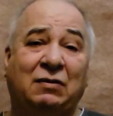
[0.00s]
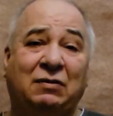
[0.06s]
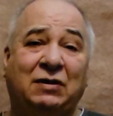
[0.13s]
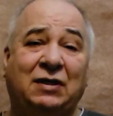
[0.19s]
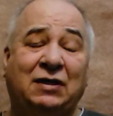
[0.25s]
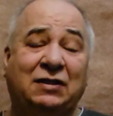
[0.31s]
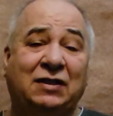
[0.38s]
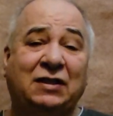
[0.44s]

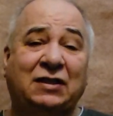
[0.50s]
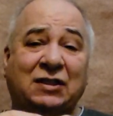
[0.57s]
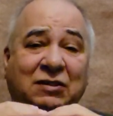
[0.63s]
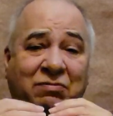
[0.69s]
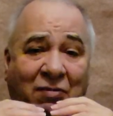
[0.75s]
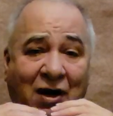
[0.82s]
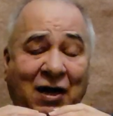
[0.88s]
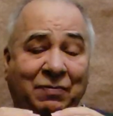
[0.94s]
because this
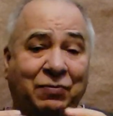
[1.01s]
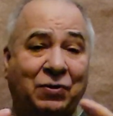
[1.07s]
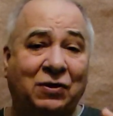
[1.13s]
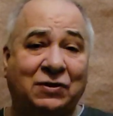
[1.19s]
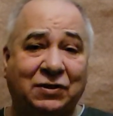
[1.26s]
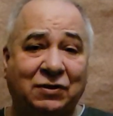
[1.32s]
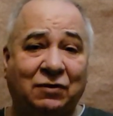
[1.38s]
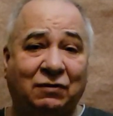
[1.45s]
is my
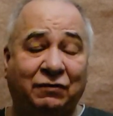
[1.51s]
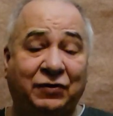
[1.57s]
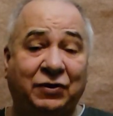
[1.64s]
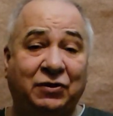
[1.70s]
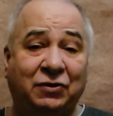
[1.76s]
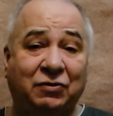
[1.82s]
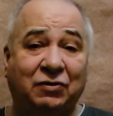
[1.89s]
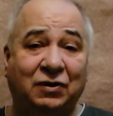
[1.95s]
personal
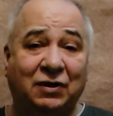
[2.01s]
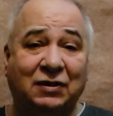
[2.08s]
view.